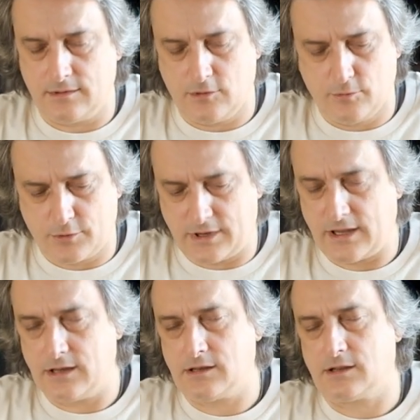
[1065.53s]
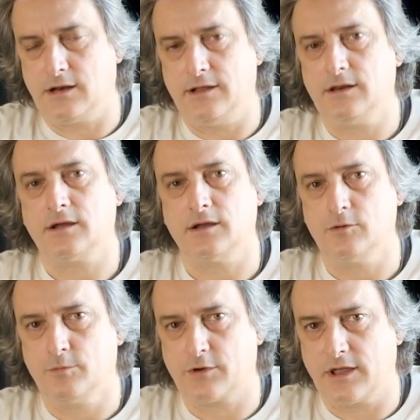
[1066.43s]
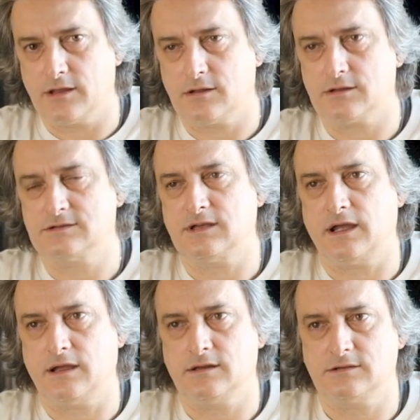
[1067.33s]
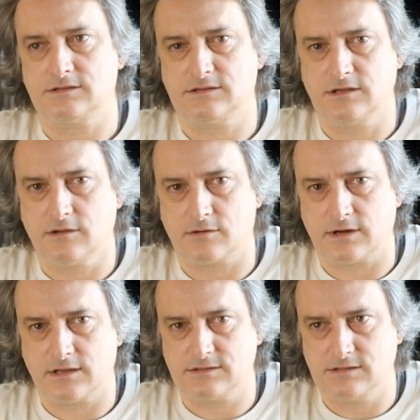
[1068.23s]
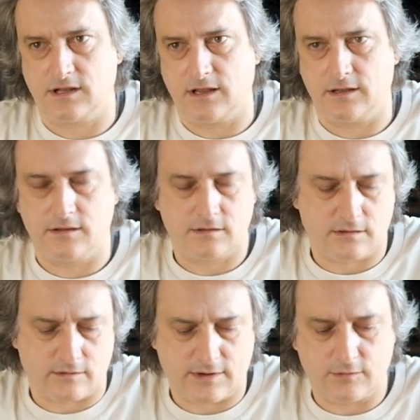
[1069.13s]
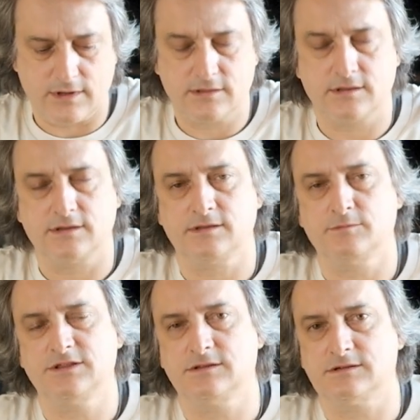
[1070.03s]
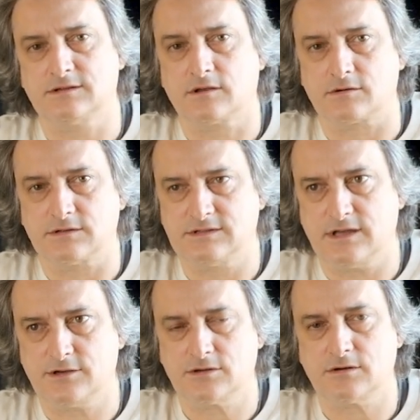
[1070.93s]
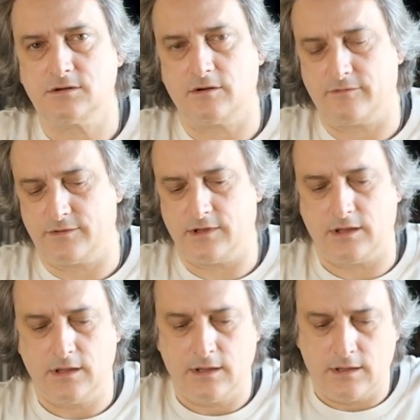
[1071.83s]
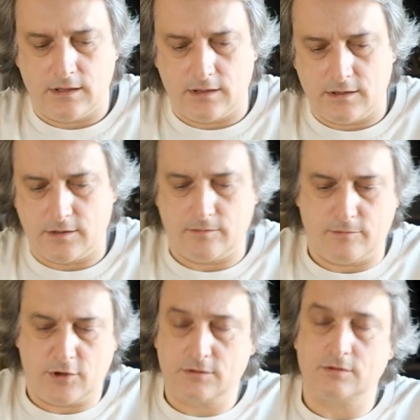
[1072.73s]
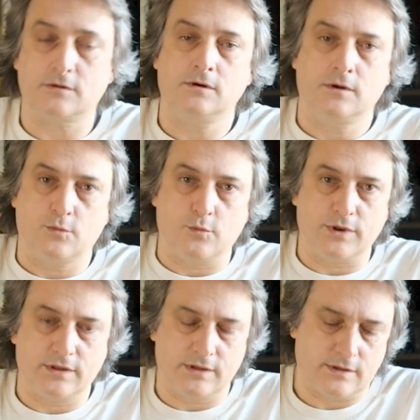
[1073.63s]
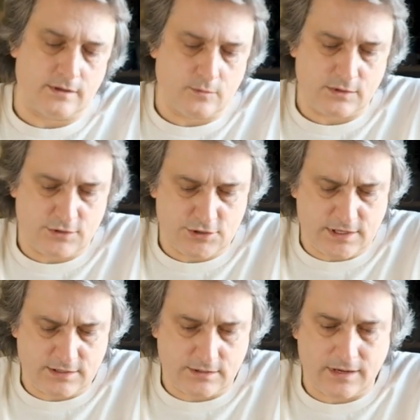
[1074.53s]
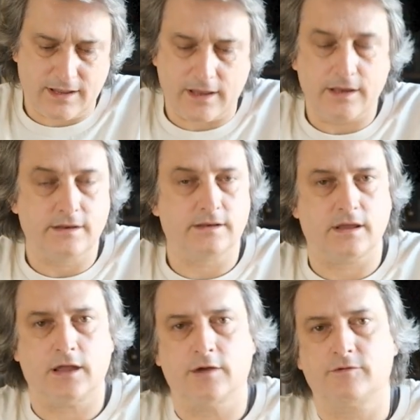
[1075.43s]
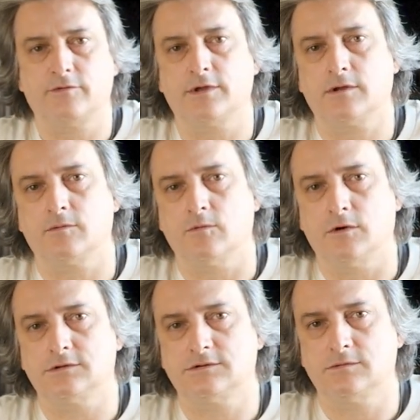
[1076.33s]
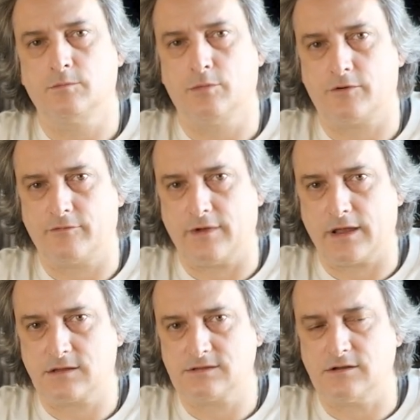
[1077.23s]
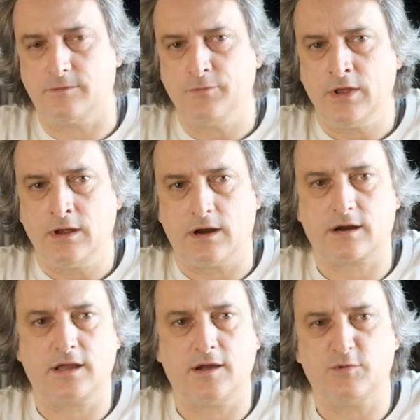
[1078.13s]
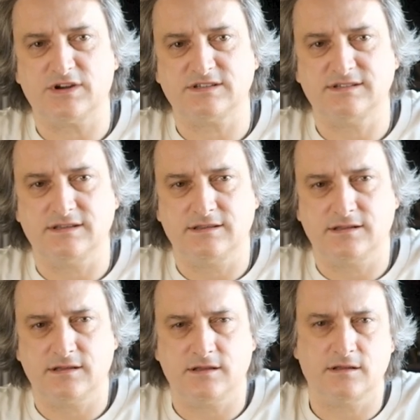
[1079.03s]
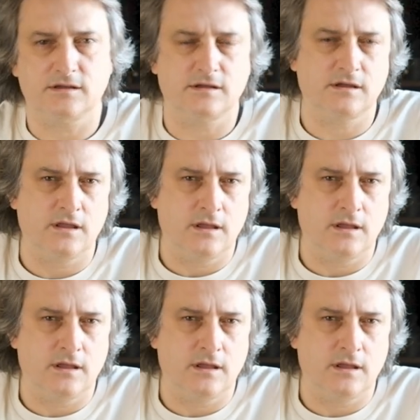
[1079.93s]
lubricating, cleaning and lubricating the side, synchronize the, regulate a little bit the synchronization of the motor with the shutter, and everything was perfect. So our cameras that